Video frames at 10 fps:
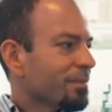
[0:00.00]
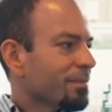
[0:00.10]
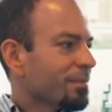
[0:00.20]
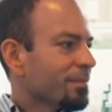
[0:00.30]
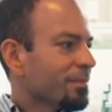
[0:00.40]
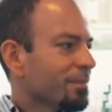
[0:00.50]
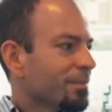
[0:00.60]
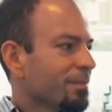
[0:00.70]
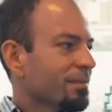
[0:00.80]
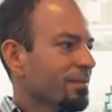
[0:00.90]

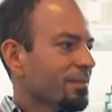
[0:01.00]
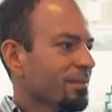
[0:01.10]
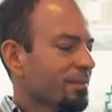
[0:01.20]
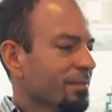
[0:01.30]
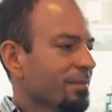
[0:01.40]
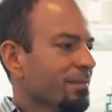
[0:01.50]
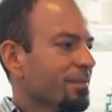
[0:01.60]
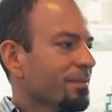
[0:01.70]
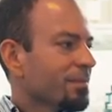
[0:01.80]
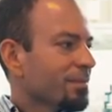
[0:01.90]

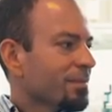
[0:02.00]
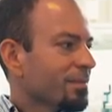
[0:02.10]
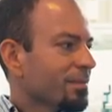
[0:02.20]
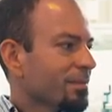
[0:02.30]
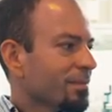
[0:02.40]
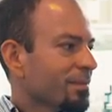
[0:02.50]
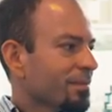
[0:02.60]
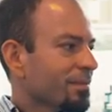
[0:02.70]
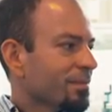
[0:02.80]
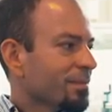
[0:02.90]

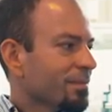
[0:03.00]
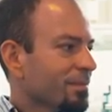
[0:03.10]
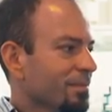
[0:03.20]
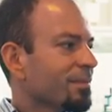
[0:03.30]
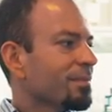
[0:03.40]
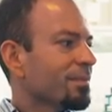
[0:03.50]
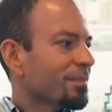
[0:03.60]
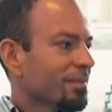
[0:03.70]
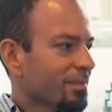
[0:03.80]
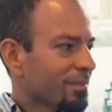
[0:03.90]

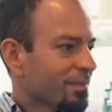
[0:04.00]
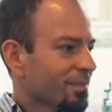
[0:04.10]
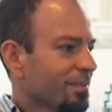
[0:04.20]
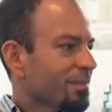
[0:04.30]
The person shown says nothing.